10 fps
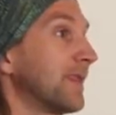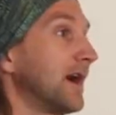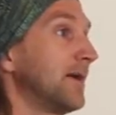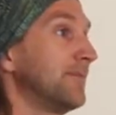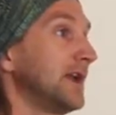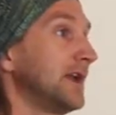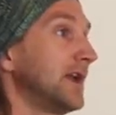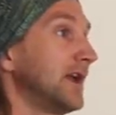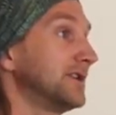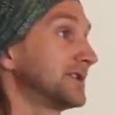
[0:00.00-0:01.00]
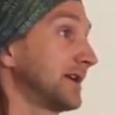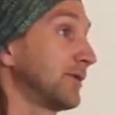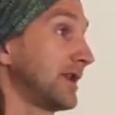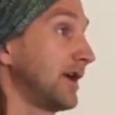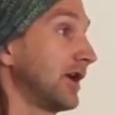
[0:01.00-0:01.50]
um, in, and see
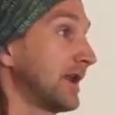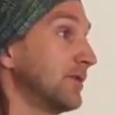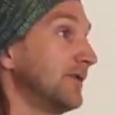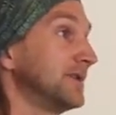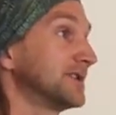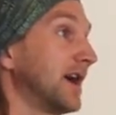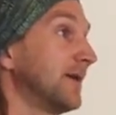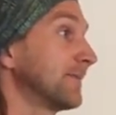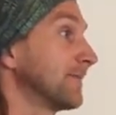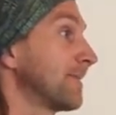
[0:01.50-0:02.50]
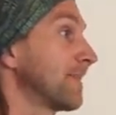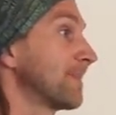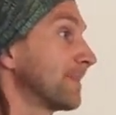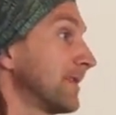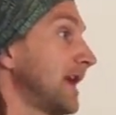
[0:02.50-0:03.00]
what their early movements are.
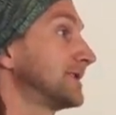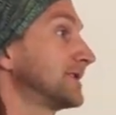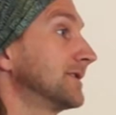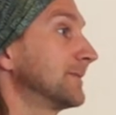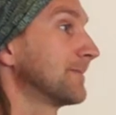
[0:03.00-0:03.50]
Yes?